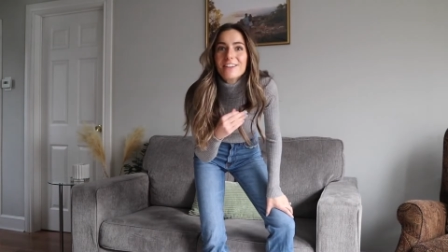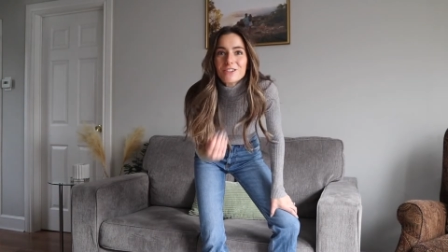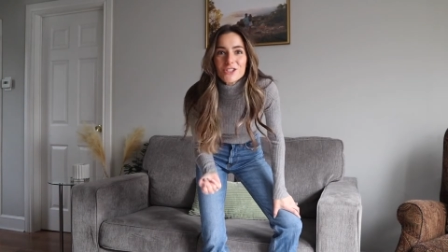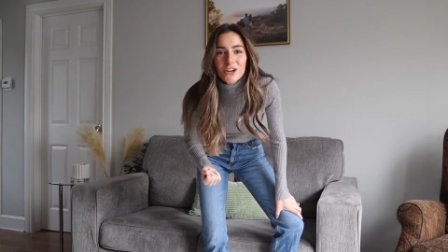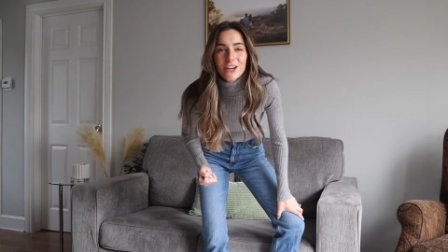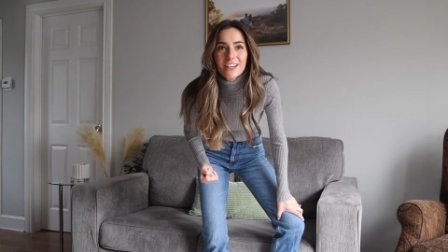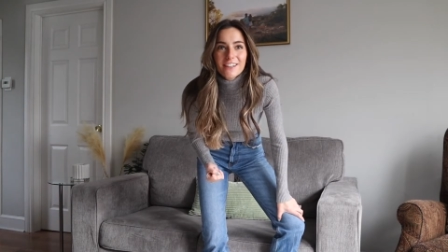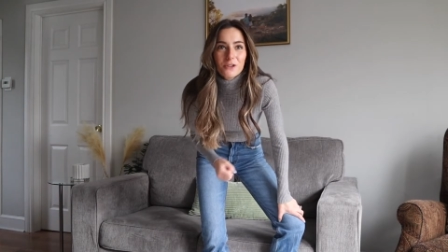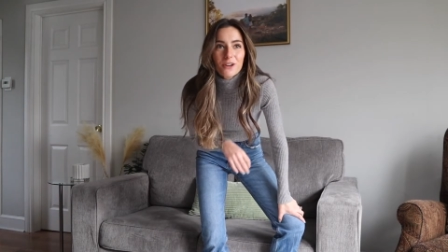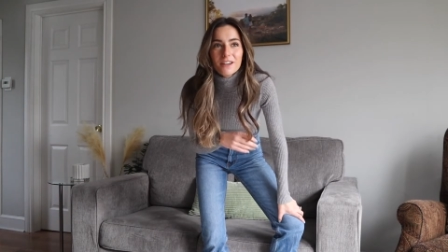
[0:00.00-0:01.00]
a new shirt
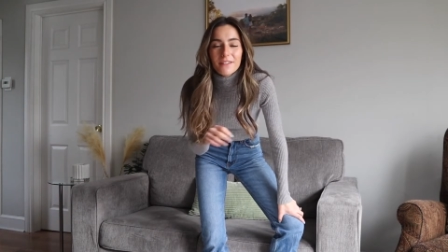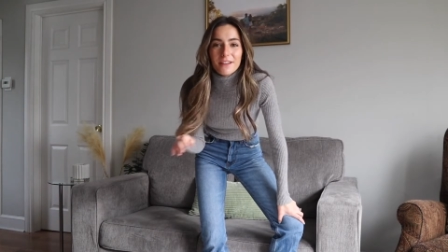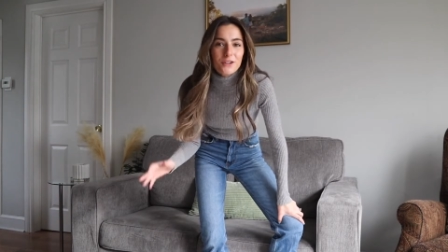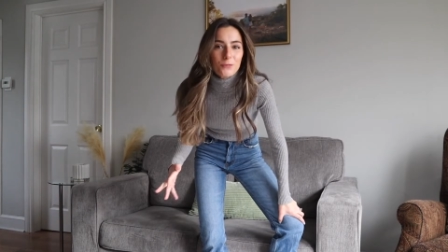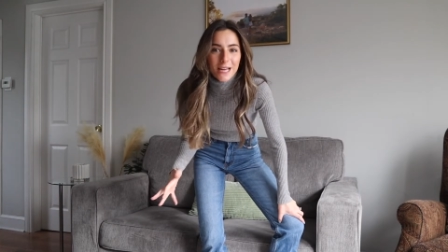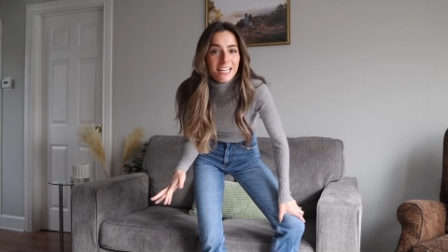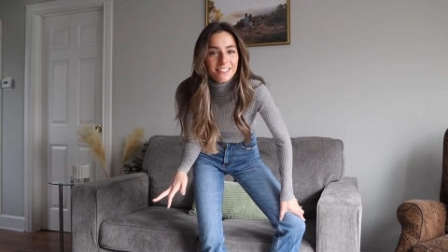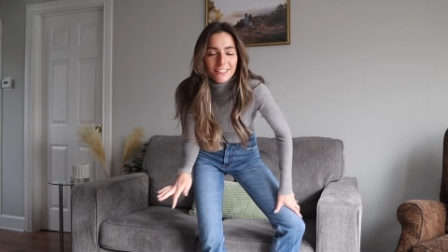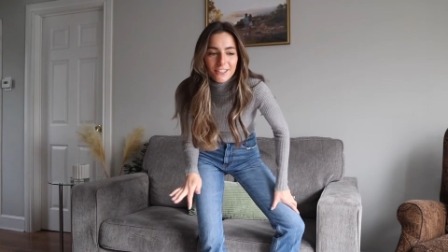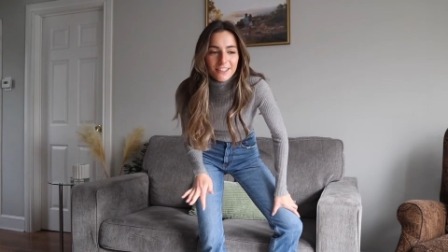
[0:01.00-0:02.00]
or like new
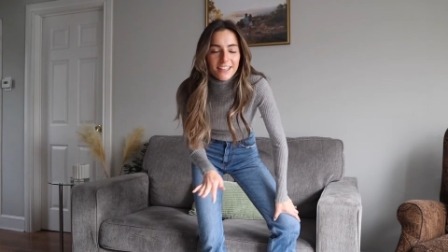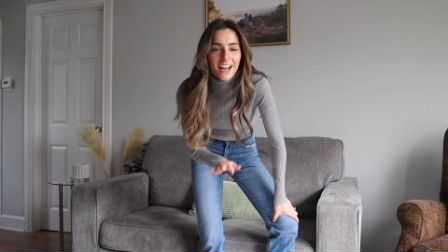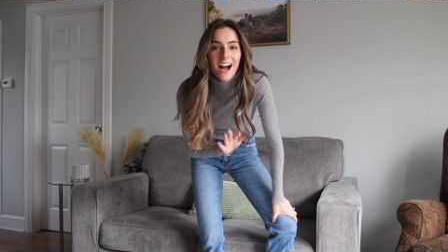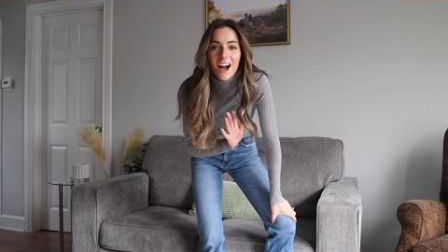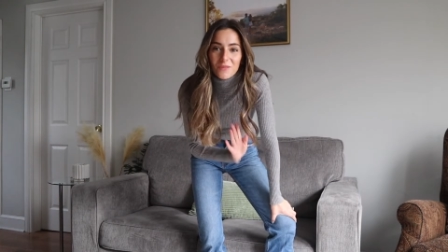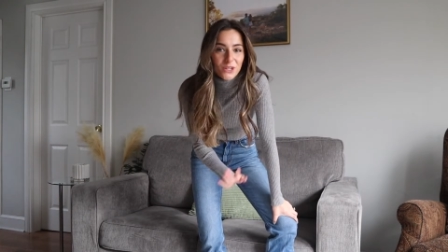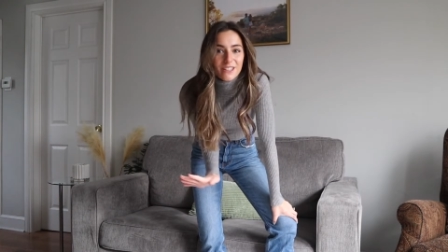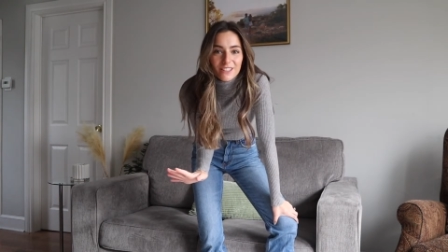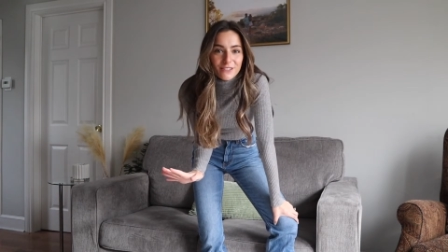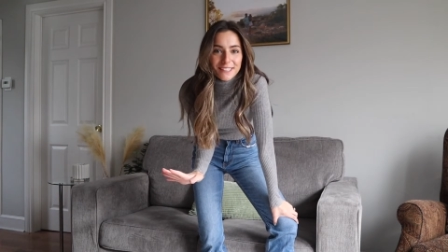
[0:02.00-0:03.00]
pants and you're like, I'm
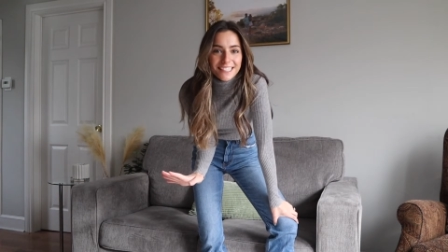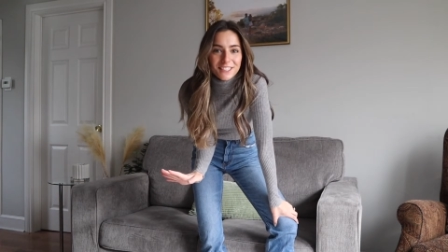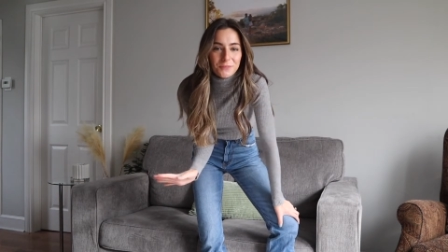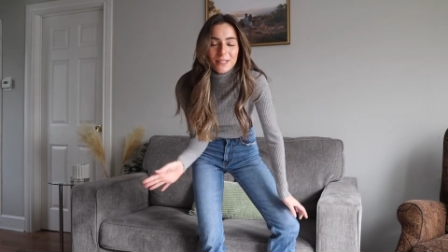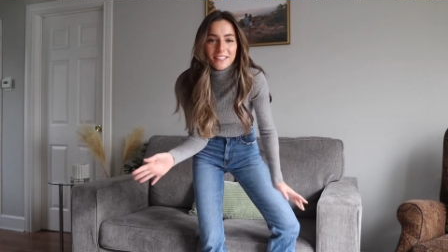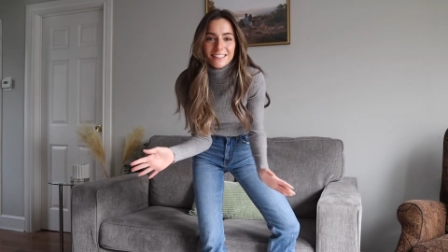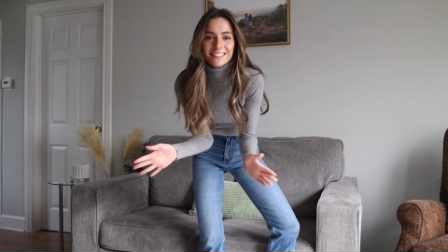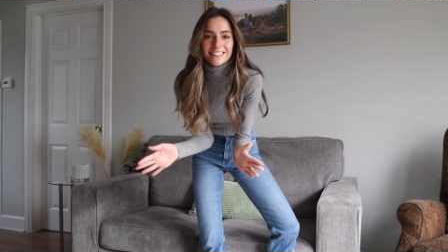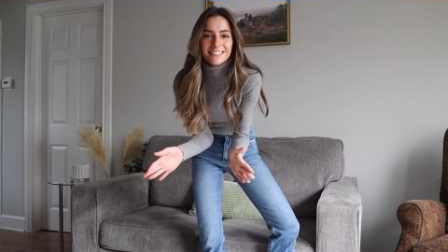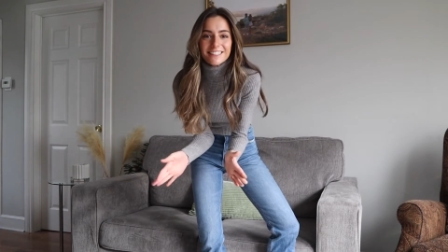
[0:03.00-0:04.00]
gonna live in these
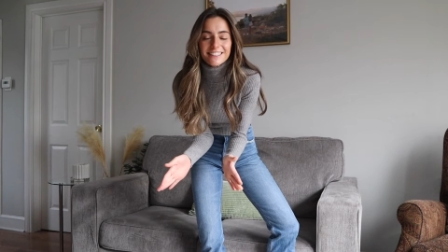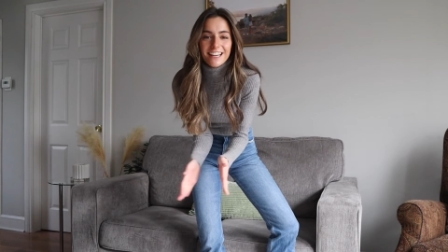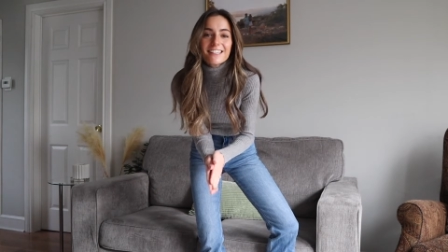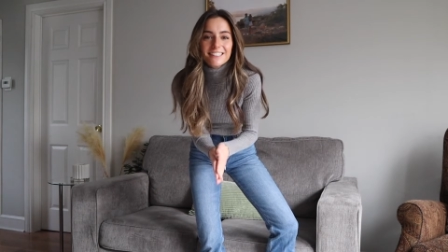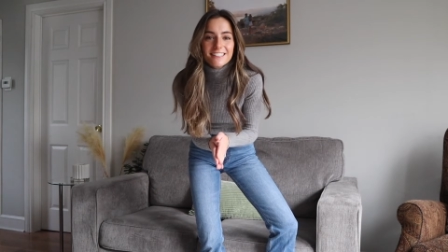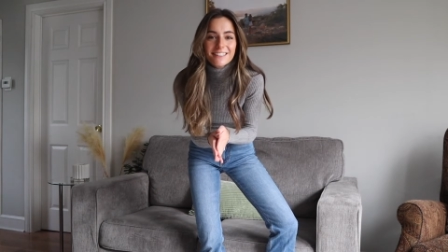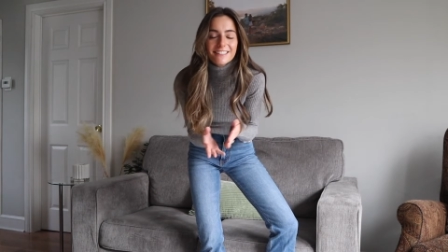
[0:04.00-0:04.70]
because that's